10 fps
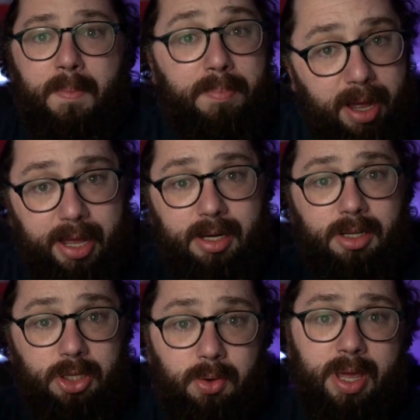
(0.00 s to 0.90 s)
But
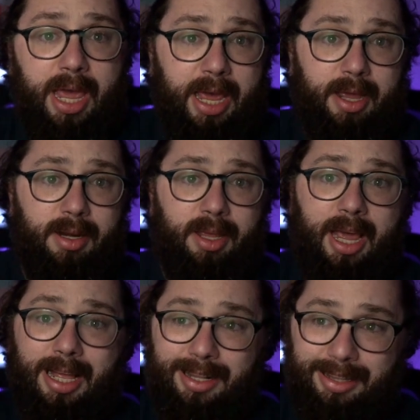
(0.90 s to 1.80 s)
you can
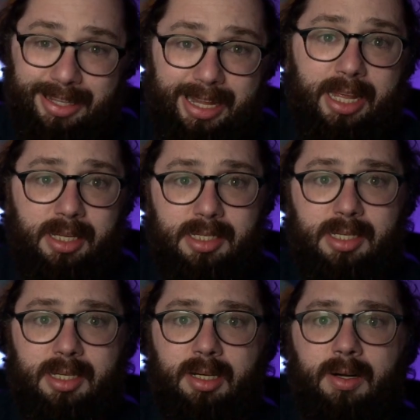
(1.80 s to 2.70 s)
at
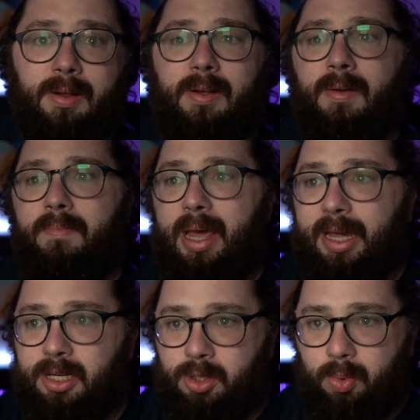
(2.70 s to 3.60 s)
least make
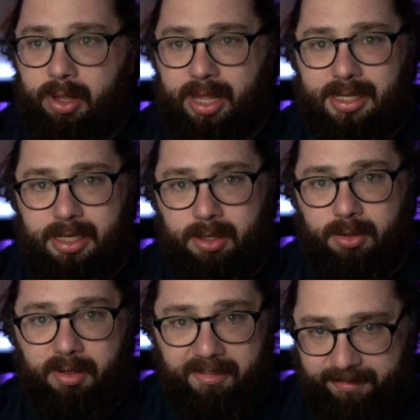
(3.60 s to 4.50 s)
it to where they
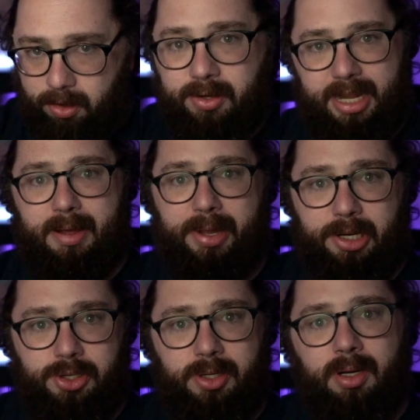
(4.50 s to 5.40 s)
deal full
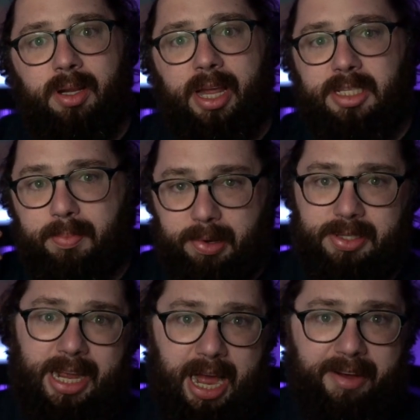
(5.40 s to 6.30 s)
damage as opposed
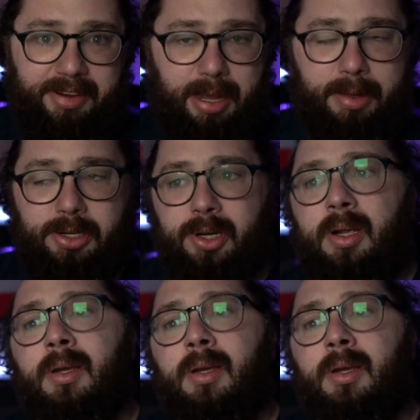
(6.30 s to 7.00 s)
to half damage.